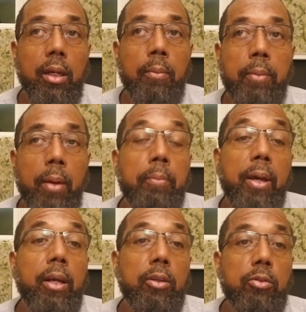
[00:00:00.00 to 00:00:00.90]
a
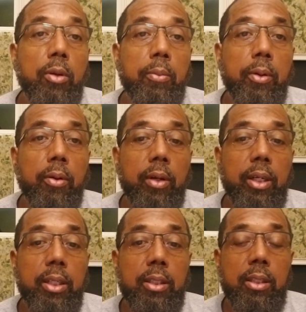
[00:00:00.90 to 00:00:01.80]
big contributor
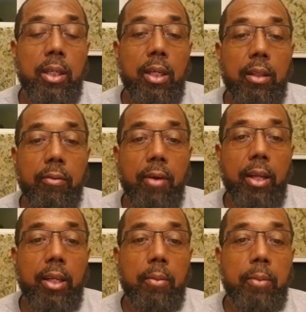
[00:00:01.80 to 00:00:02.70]
is the fact
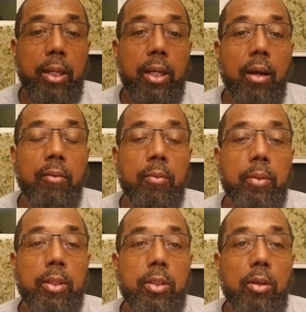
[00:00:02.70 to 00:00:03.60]
that many
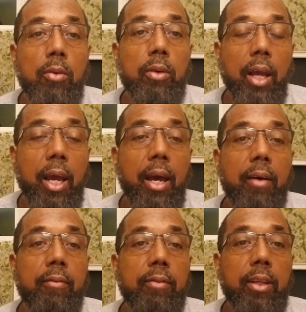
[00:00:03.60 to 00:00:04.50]
governments don't
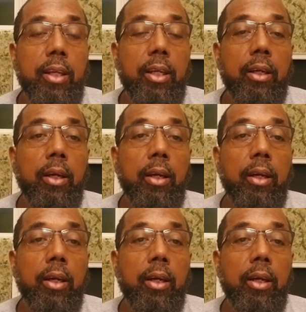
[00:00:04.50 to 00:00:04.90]
have the